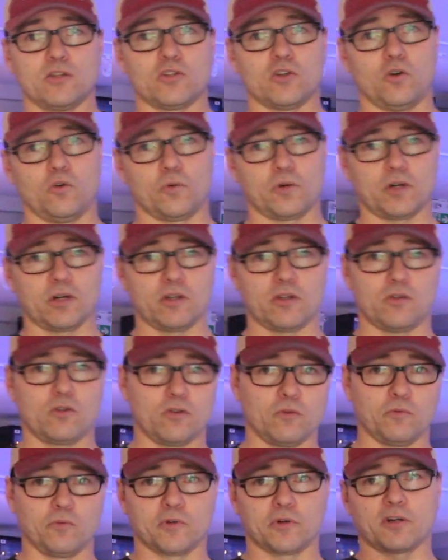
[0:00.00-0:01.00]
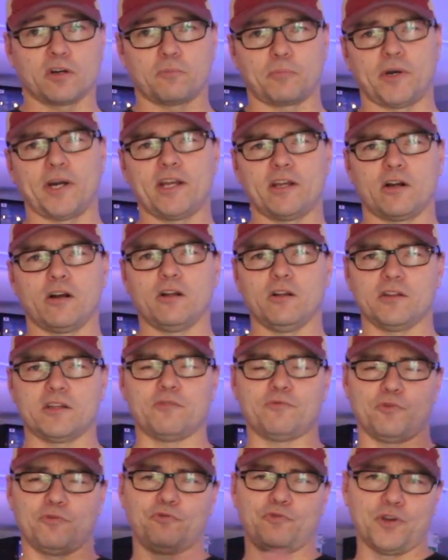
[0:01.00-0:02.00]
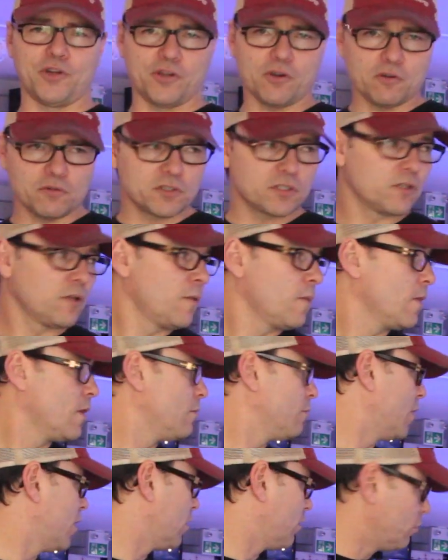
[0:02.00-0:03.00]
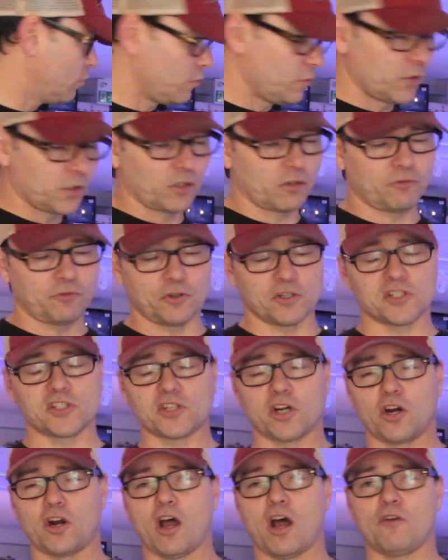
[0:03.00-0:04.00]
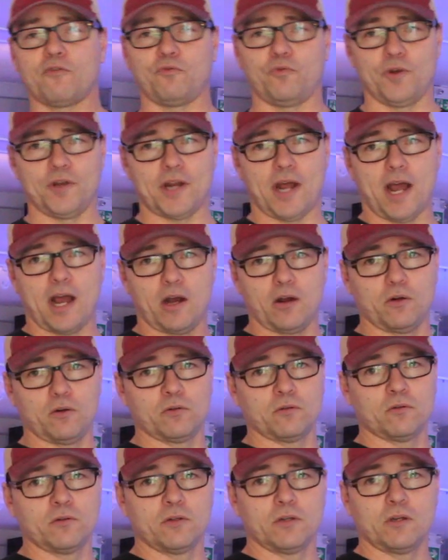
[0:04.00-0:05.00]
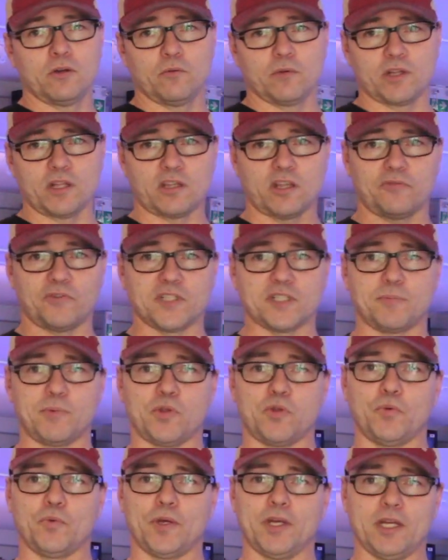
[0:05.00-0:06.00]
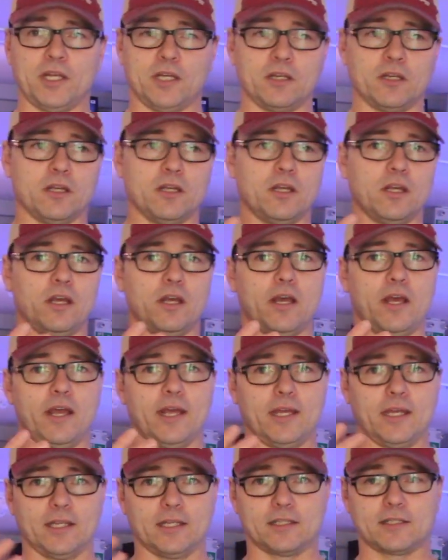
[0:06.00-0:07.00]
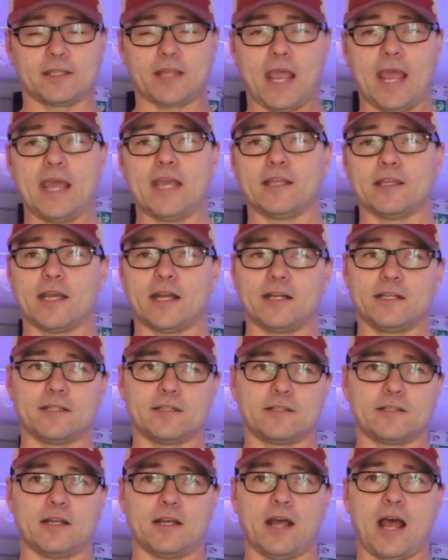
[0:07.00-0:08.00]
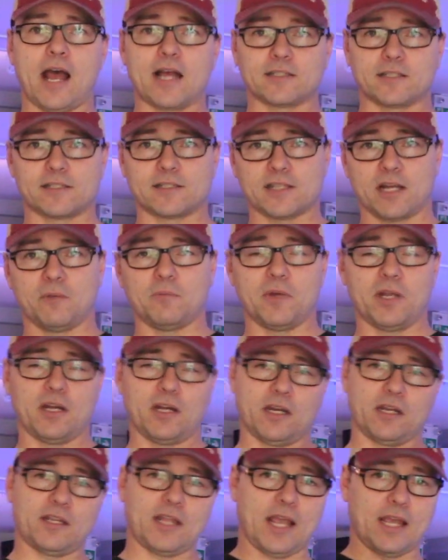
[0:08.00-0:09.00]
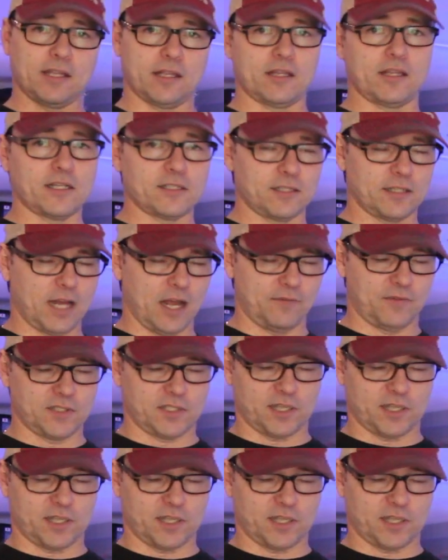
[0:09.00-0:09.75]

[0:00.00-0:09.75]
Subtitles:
So we're going to break it all in different videos, but we're going to first start off with how the difference between a tank that has a sump and a tank that doesn't have a